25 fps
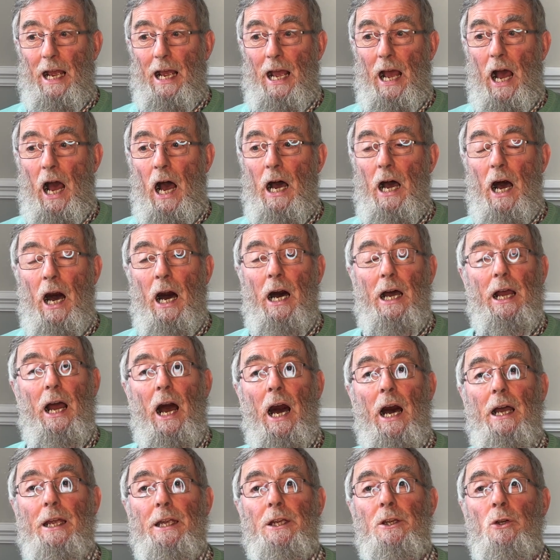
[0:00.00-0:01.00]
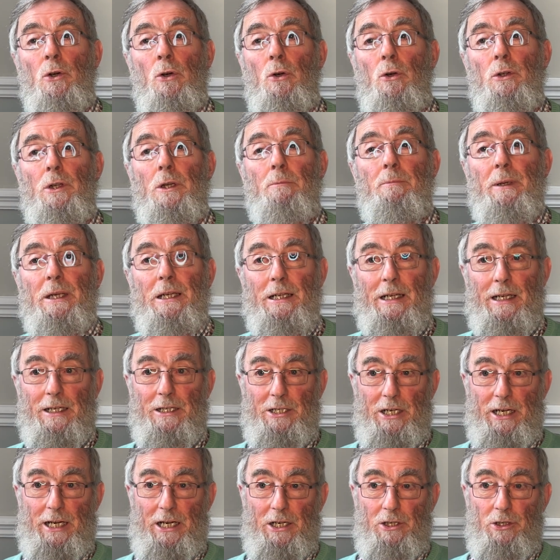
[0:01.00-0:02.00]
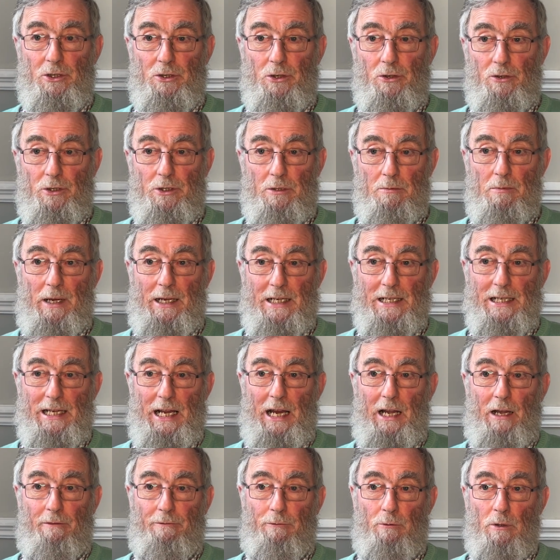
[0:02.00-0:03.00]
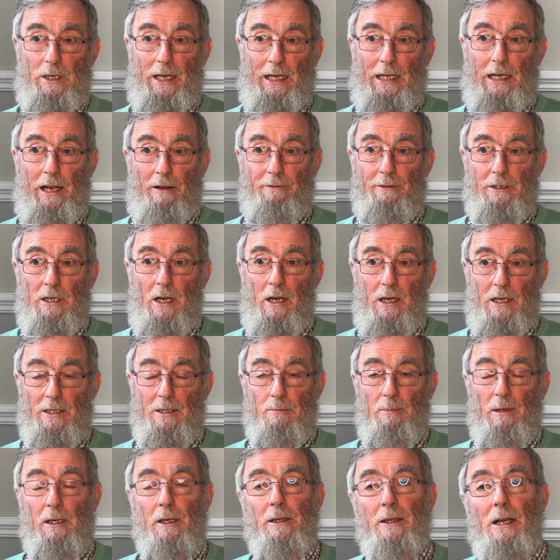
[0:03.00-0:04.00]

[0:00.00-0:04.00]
I could have been a danger to myself when I left the hospital.